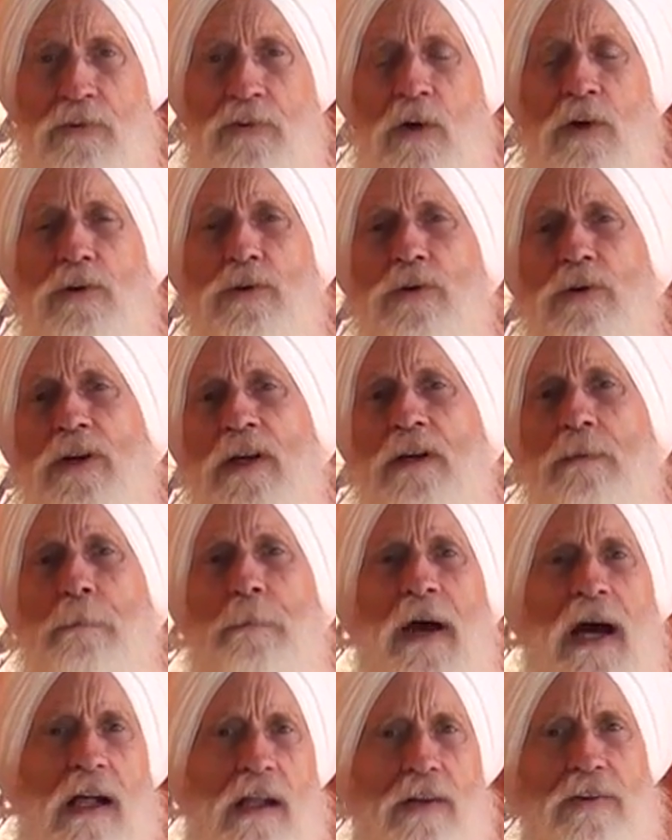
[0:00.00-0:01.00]
So you can
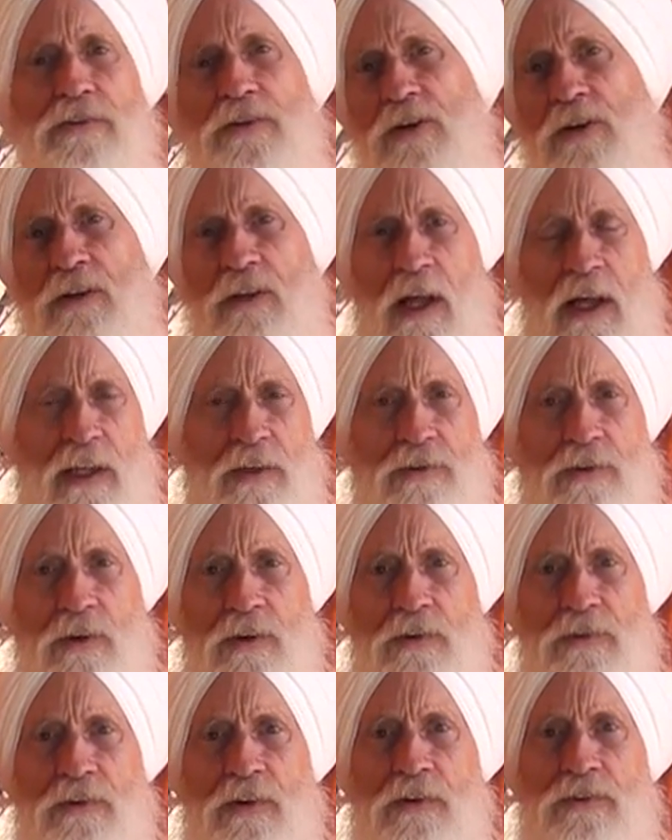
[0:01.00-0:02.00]
balance your
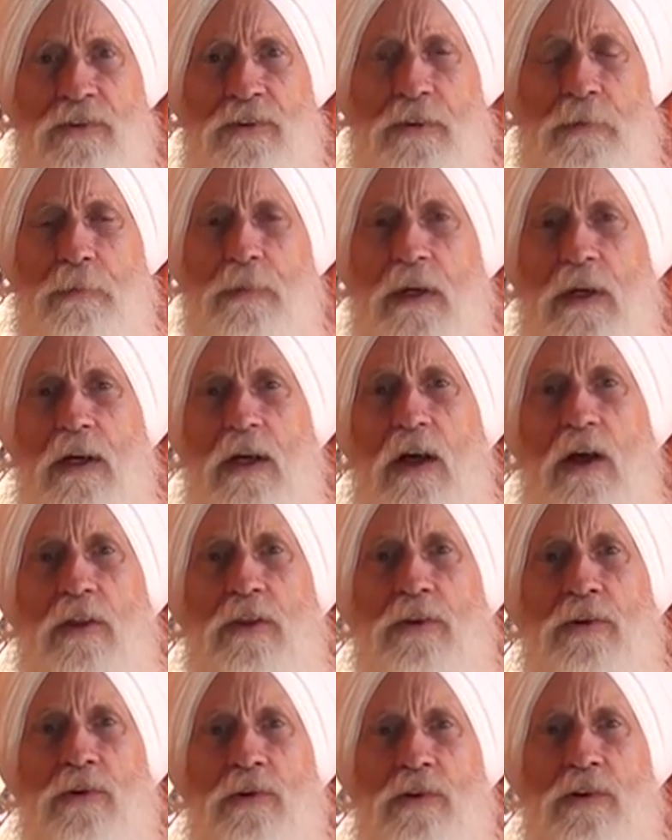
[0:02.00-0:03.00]
glandular system
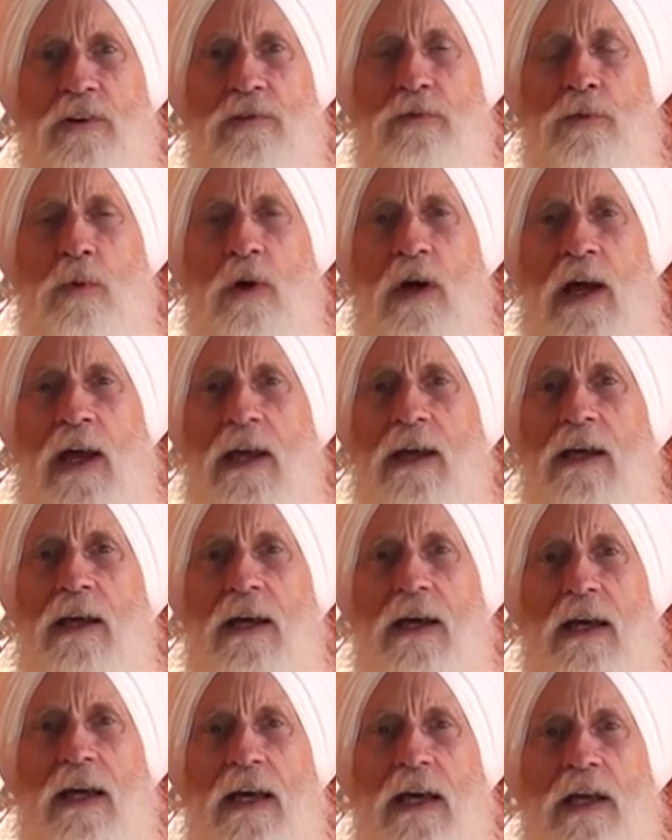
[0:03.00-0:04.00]
through this way,
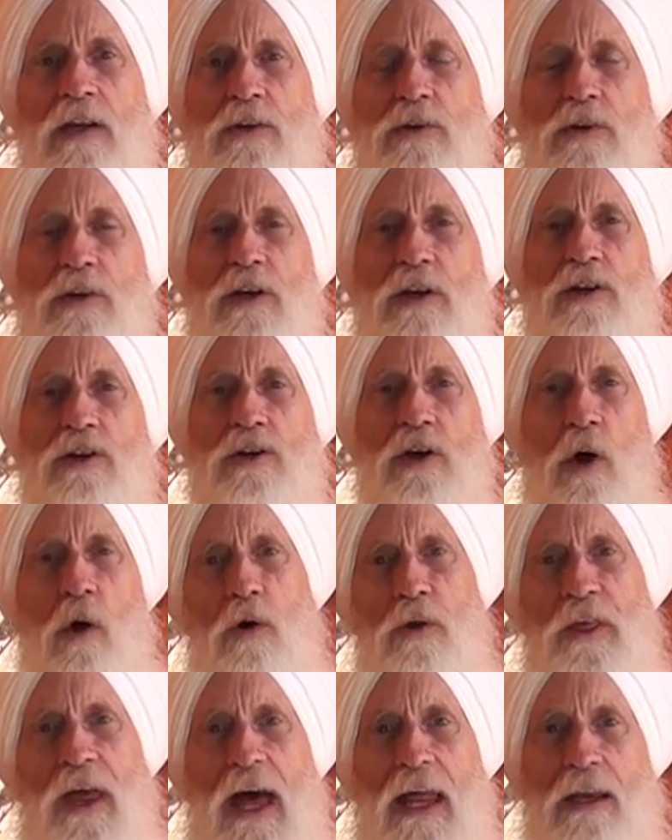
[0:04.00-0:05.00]
and you can
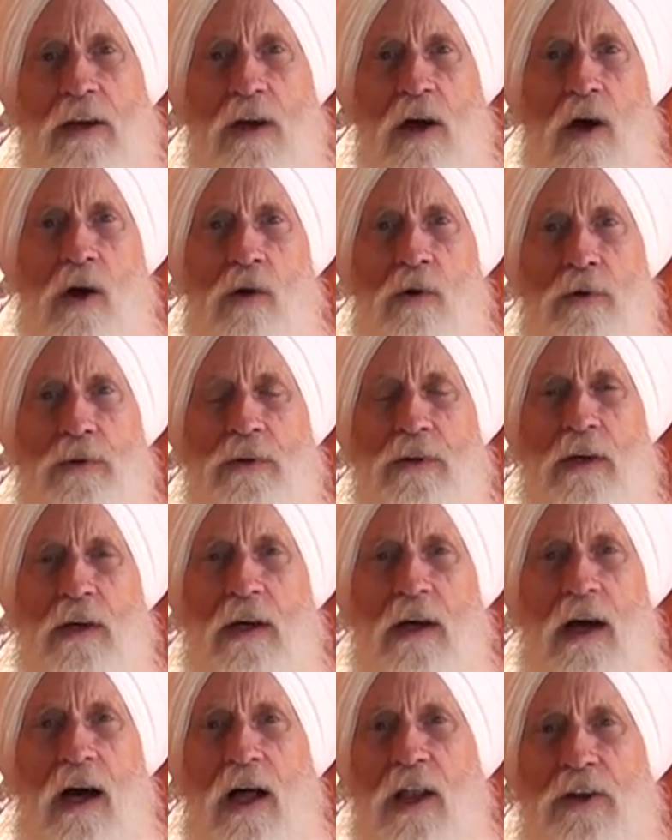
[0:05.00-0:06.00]
know that known,
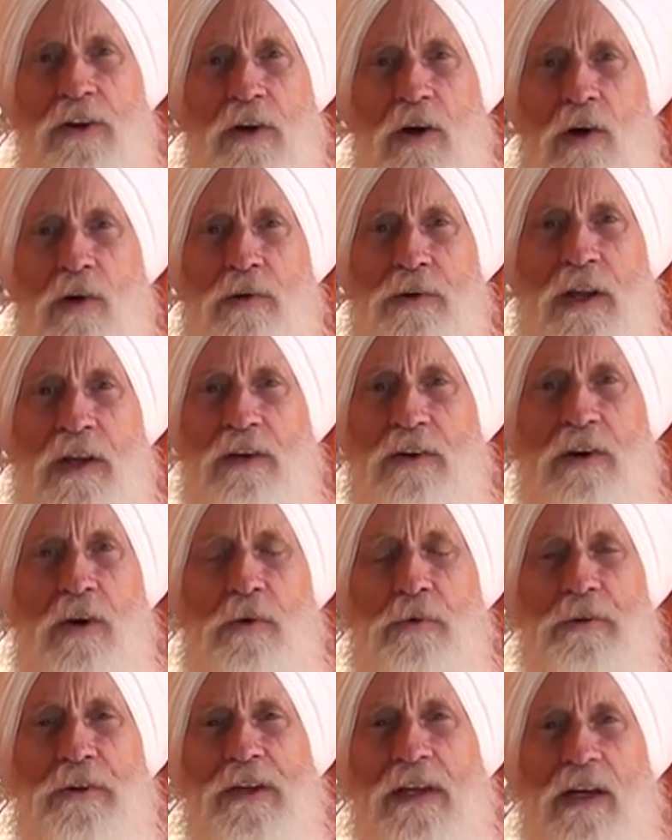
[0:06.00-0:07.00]
unknown, and
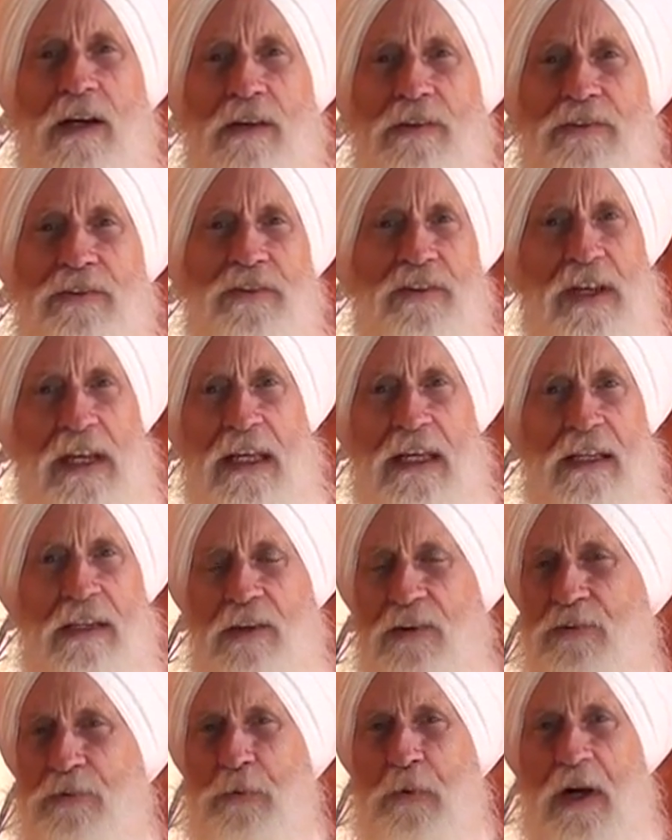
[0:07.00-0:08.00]
known the
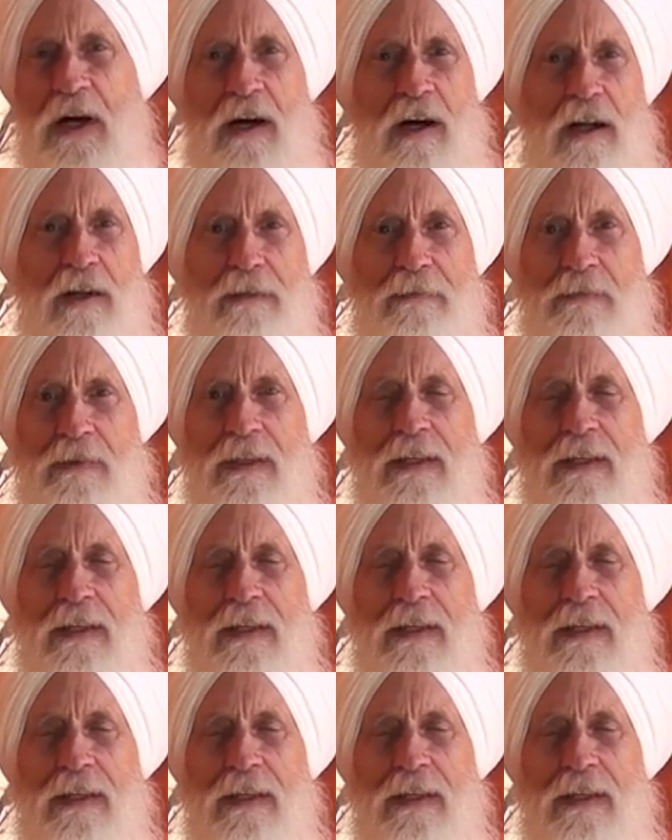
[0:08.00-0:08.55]
unseen as well.